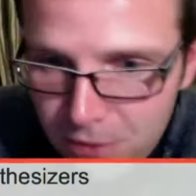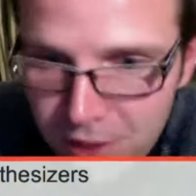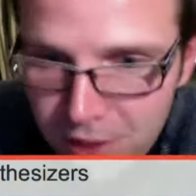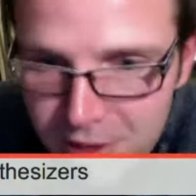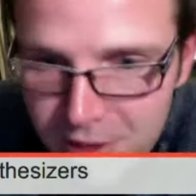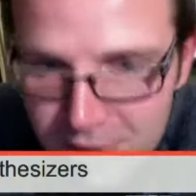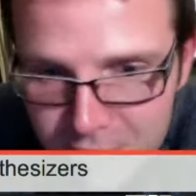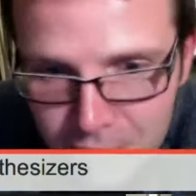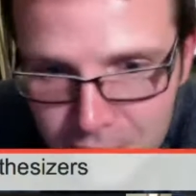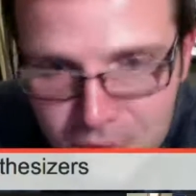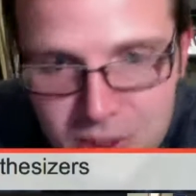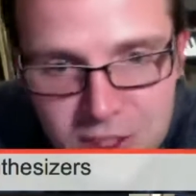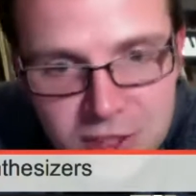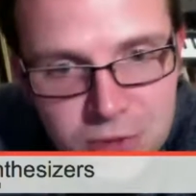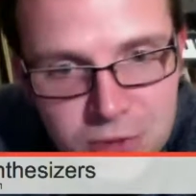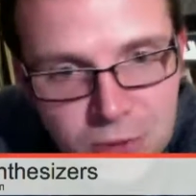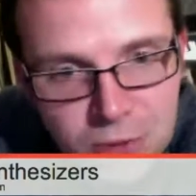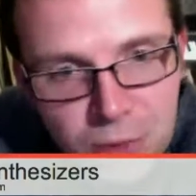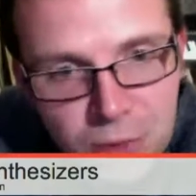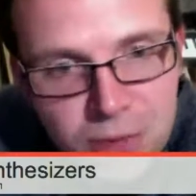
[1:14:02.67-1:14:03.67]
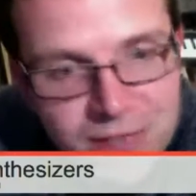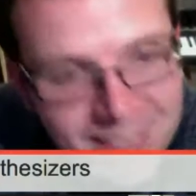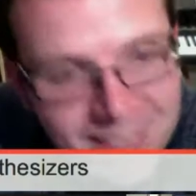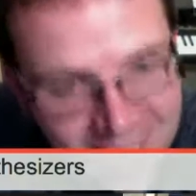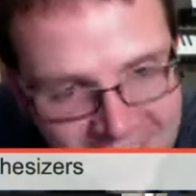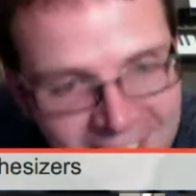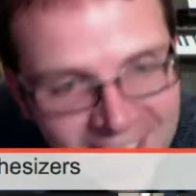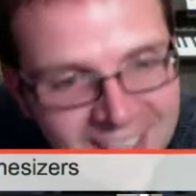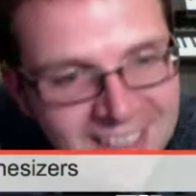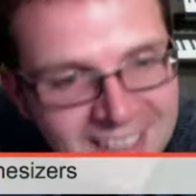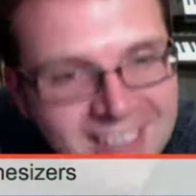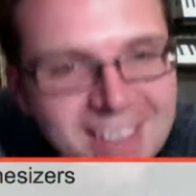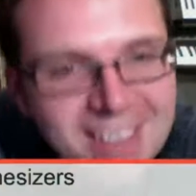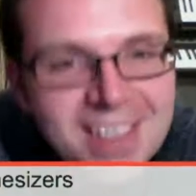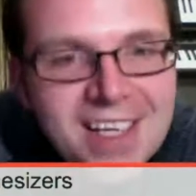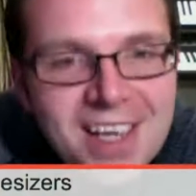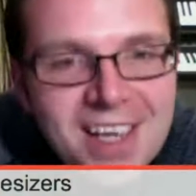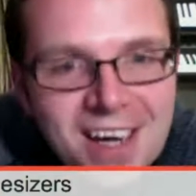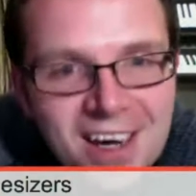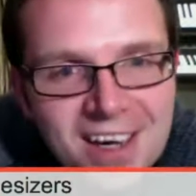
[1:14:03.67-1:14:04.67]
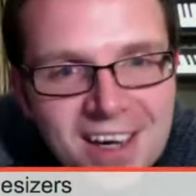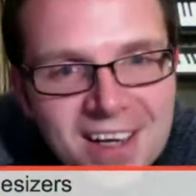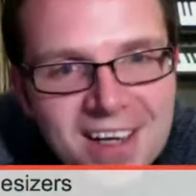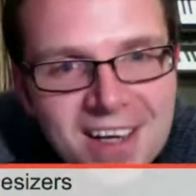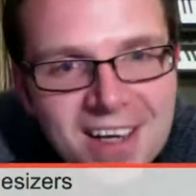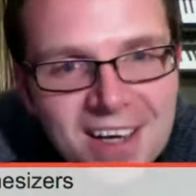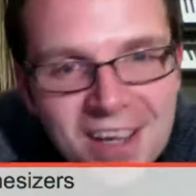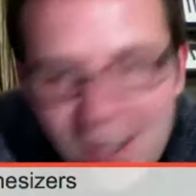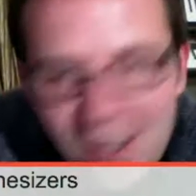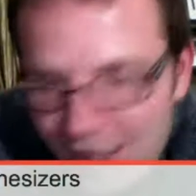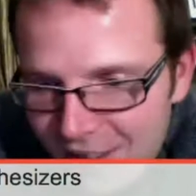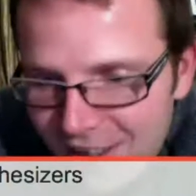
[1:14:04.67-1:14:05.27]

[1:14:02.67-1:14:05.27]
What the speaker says: someone said it's wobbly. And